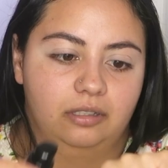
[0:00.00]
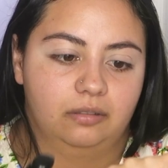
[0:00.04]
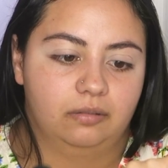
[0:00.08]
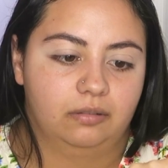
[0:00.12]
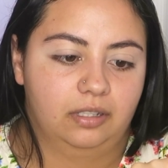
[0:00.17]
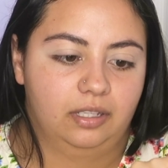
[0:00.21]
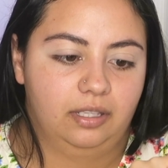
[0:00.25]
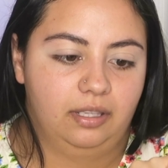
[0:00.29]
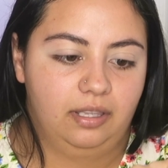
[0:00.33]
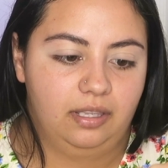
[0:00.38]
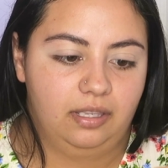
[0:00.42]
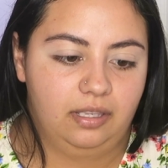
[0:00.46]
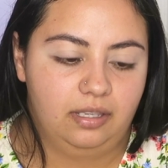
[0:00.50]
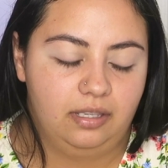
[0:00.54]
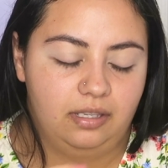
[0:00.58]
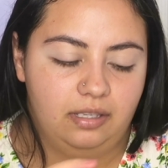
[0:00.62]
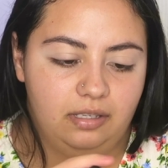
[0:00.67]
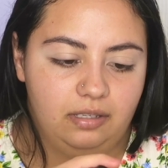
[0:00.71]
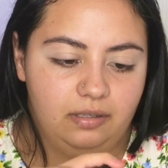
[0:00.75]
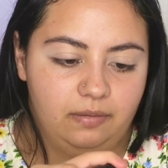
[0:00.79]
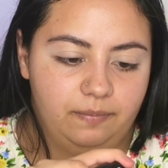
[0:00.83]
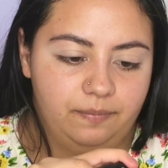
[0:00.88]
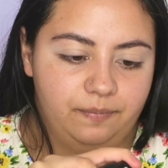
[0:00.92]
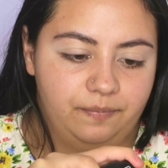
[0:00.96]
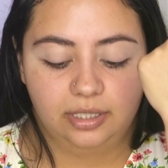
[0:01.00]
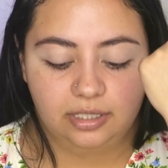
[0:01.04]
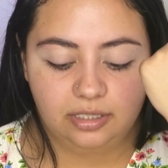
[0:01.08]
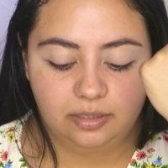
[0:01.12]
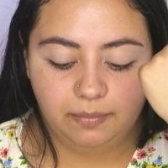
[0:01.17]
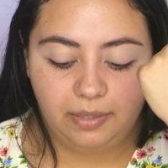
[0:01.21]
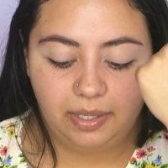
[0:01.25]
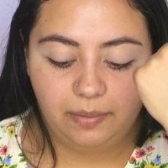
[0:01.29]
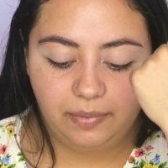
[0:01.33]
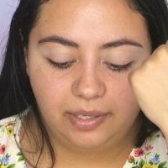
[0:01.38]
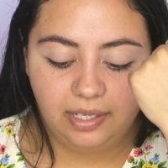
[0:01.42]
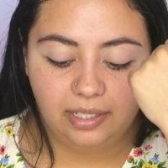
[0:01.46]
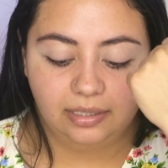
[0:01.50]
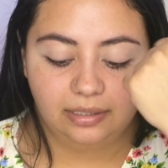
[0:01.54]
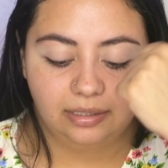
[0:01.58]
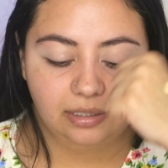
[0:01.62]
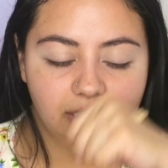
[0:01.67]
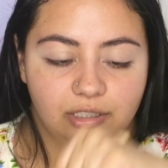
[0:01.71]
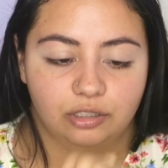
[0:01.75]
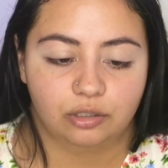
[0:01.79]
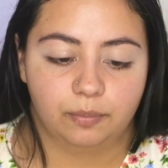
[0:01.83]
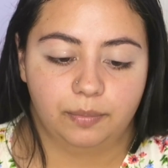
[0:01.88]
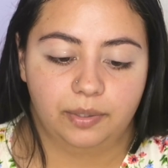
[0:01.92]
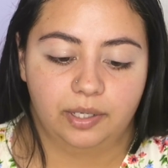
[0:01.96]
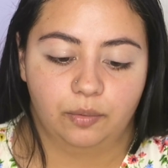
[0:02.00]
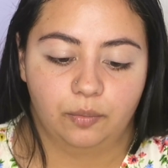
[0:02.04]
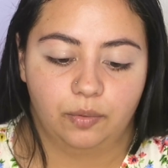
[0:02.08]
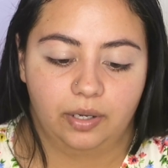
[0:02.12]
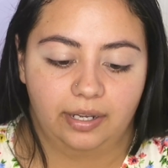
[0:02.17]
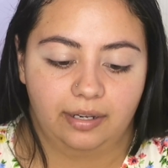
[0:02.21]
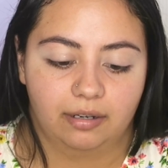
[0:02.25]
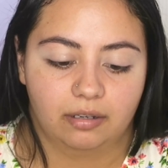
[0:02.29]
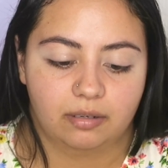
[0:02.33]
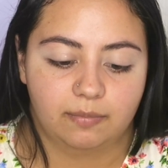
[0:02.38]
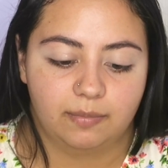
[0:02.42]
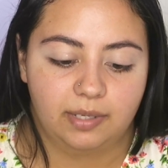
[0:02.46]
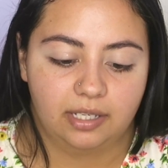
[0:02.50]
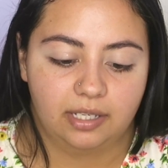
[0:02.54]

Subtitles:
Okay, this might be a little bit white on